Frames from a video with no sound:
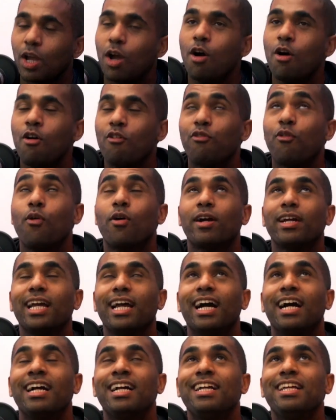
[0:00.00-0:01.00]
Oh, 4,
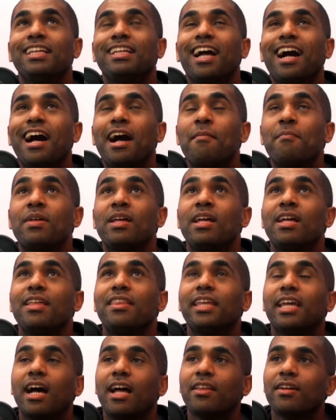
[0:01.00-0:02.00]
yeah.
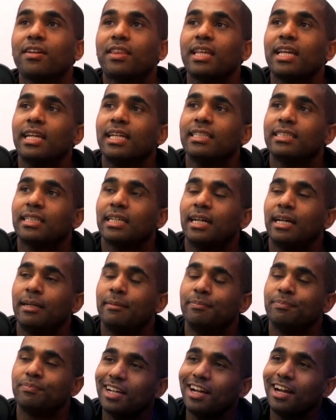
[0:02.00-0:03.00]
The other thing
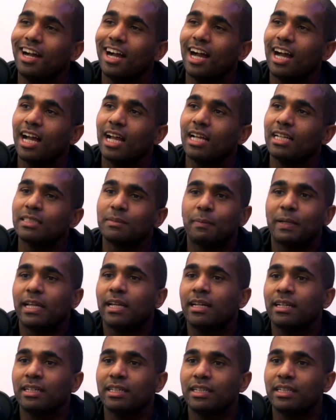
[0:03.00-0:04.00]
is
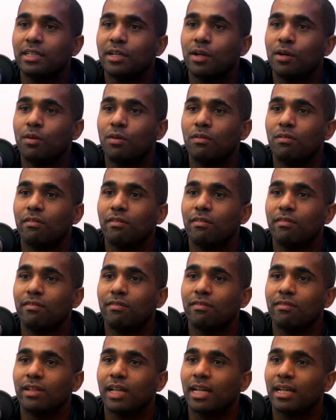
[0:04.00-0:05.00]
being, you know,
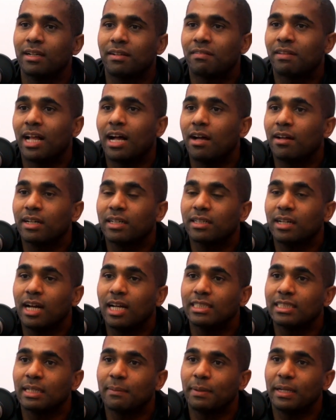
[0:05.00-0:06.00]
like cloud
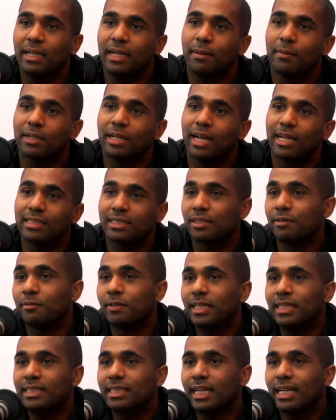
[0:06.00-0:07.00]
agnostic, being able to actually
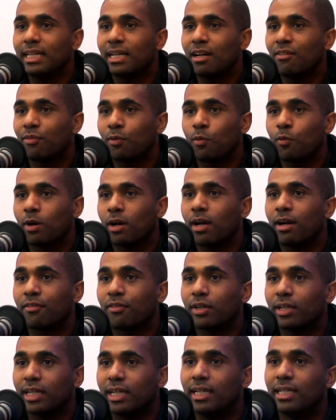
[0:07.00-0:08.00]
read data from
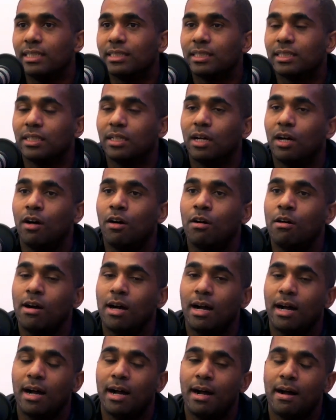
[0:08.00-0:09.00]
wherever it is, you know,
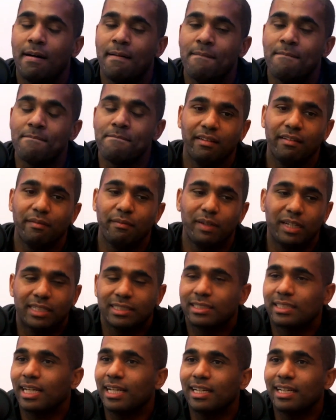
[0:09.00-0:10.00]
okay.
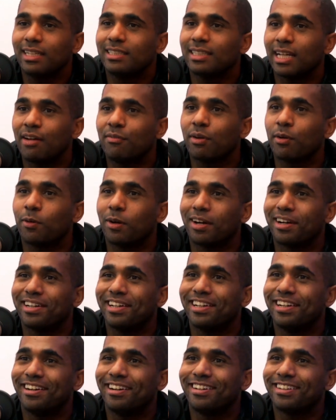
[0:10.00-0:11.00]
Because data is everywhere.
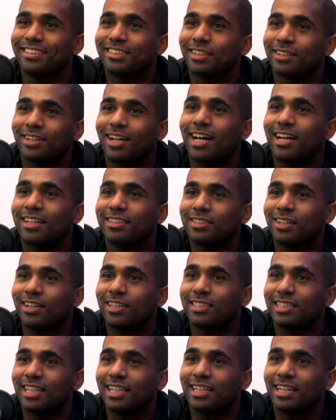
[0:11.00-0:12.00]
You know, there's a lot of
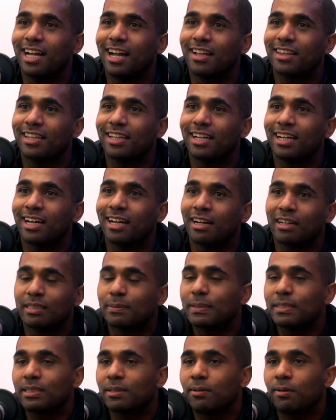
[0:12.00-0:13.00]
dark data out there,
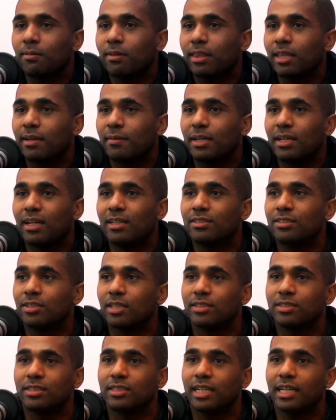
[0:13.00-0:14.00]
especially when we think about
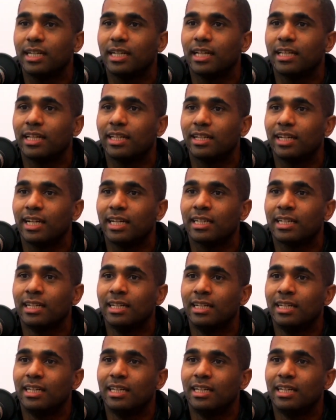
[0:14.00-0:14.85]
unstructured data that like mm-hmm.